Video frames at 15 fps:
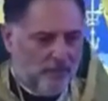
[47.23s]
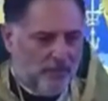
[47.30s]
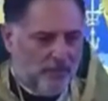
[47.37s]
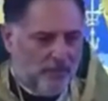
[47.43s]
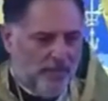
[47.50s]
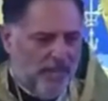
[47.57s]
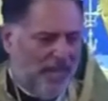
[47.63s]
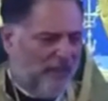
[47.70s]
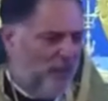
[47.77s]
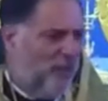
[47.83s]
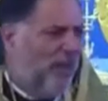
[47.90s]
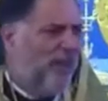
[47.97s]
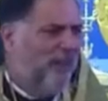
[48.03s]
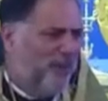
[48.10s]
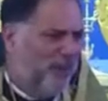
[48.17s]
Have you
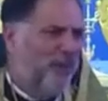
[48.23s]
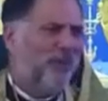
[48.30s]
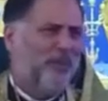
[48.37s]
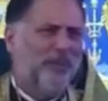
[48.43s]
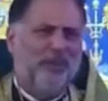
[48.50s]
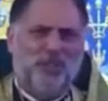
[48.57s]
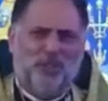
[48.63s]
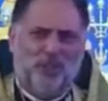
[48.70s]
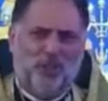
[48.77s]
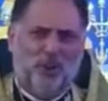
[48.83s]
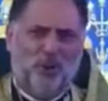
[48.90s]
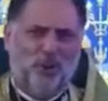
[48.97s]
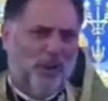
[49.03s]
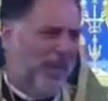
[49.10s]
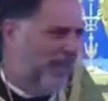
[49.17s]
ever heard of the
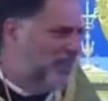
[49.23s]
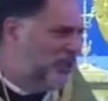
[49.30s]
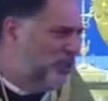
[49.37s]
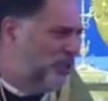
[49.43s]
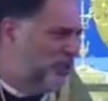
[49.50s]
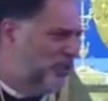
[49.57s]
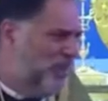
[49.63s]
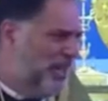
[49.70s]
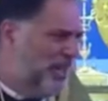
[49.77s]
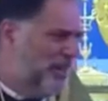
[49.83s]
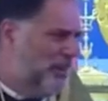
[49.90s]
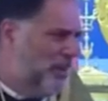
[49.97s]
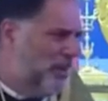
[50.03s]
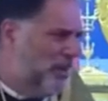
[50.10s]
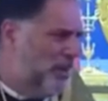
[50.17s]
show
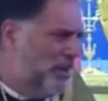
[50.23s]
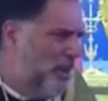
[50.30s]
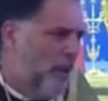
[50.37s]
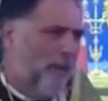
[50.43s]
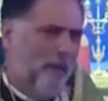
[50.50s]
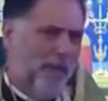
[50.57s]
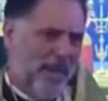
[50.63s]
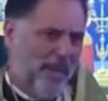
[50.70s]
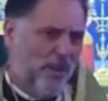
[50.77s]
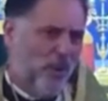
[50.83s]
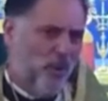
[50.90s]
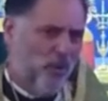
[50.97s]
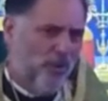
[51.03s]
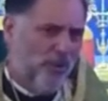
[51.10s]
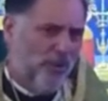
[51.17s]
Extreme
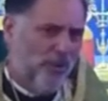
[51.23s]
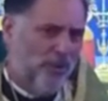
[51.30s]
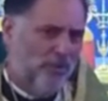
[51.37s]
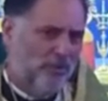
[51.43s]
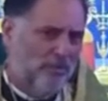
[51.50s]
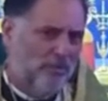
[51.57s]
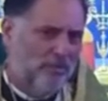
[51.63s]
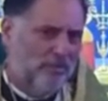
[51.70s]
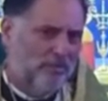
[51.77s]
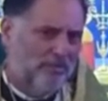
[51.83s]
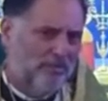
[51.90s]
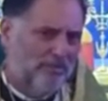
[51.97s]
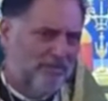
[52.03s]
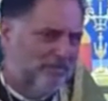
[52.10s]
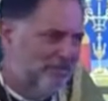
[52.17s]
Makeover?
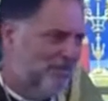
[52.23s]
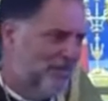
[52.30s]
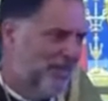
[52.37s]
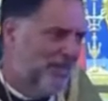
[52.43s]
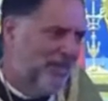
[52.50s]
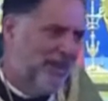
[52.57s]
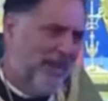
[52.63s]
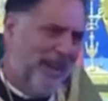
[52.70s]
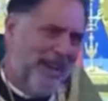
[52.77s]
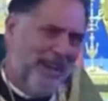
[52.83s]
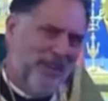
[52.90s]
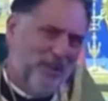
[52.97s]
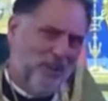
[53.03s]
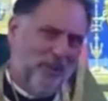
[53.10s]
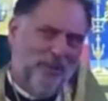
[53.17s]
I
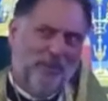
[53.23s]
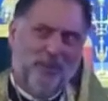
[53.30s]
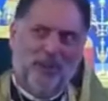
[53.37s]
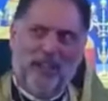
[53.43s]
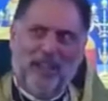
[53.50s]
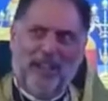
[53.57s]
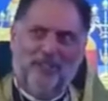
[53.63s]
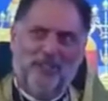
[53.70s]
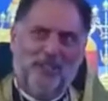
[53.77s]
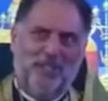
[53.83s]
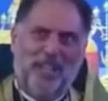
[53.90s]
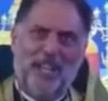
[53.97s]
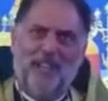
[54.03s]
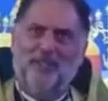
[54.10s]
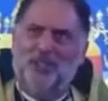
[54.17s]
don't know if you have. It's
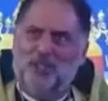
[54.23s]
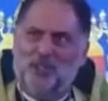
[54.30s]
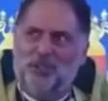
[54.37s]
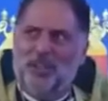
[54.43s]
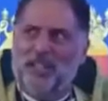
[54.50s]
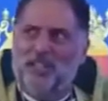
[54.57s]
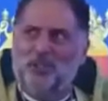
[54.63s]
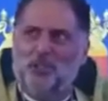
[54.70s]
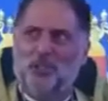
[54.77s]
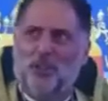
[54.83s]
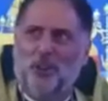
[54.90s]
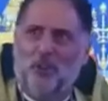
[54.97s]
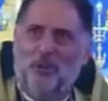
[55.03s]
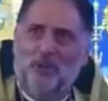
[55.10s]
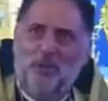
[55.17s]
kind of a strange
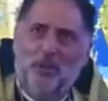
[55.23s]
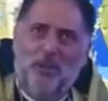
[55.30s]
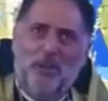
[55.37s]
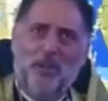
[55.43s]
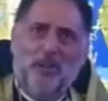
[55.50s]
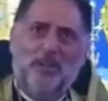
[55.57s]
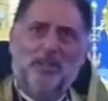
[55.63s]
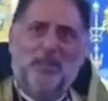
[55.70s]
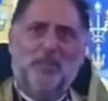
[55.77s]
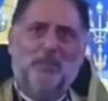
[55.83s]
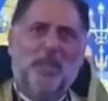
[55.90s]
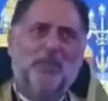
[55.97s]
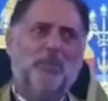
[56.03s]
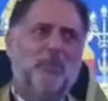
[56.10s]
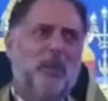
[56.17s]
show.
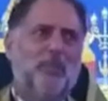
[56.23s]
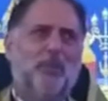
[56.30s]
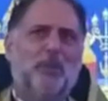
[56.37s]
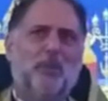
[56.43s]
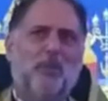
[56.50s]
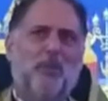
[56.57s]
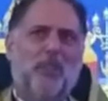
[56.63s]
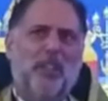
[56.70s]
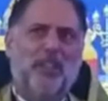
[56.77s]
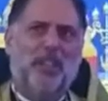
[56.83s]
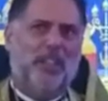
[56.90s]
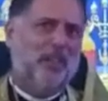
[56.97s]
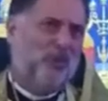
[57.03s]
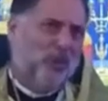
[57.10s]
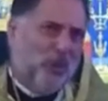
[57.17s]
Sometimes people don't think
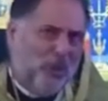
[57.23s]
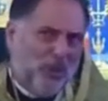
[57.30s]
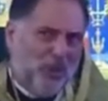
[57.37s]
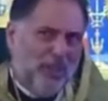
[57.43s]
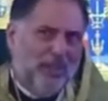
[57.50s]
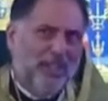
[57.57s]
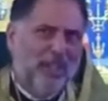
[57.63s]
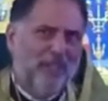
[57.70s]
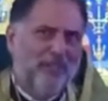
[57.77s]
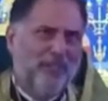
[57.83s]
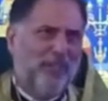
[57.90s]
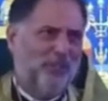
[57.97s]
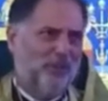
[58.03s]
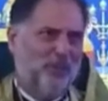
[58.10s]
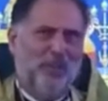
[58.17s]
they look good enough,
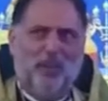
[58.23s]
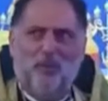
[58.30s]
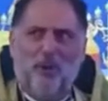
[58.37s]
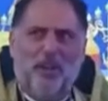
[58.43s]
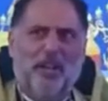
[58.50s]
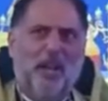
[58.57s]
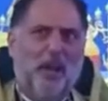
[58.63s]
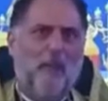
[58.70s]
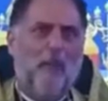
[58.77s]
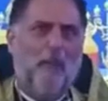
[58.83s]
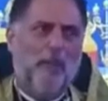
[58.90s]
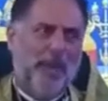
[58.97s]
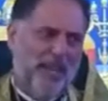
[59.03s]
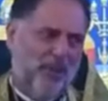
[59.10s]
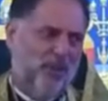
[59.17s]
and so they want a
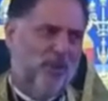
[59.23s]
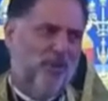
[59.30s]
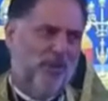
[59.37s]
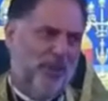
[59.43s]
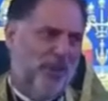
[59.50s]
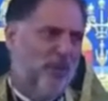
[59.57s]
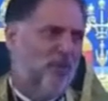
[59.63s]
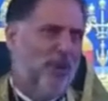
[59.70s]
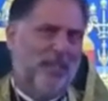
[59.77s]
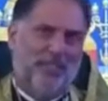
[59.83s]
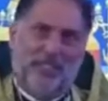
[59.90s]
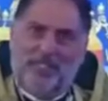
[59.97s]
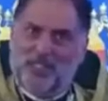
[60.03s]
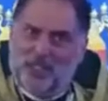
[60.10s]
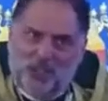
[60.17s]
makeover. They want
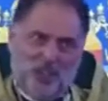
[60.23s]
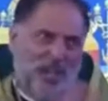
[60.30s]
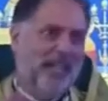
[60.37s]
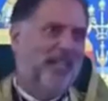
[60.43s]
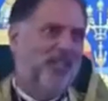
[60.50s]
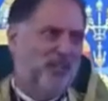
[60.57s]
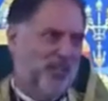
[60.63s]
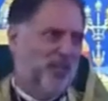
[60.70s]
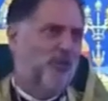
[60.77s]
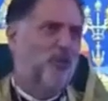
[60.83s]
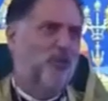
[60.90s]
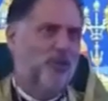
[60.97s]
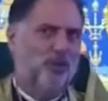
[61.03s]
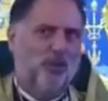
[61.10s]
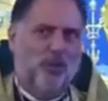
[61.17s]
like to change their
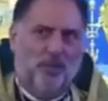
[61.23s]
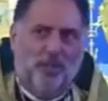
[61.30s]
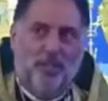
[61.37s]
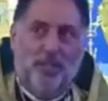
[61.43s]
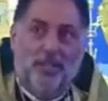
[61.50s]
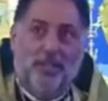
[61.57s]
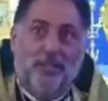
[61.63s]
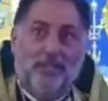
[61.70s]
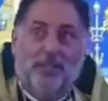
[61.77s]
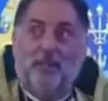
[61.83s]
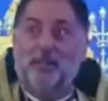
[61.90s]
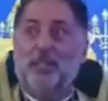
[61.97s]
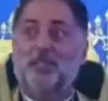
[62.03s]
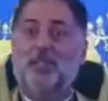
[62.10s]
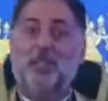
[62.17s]
whole look.
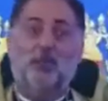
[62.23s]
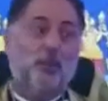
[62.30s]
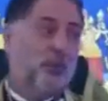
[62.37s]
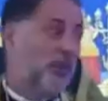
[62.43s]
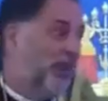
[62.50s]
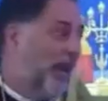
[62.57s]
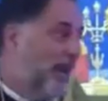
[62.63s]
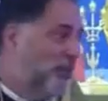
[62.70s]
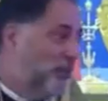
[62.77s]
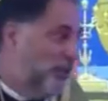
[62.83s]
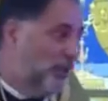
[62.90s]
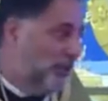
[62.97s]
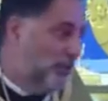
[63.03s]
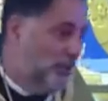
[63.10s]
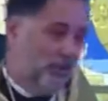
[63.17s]
Sometimes they do it with
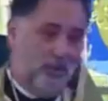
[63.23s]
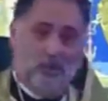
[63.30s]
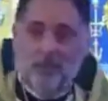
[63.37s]
houses.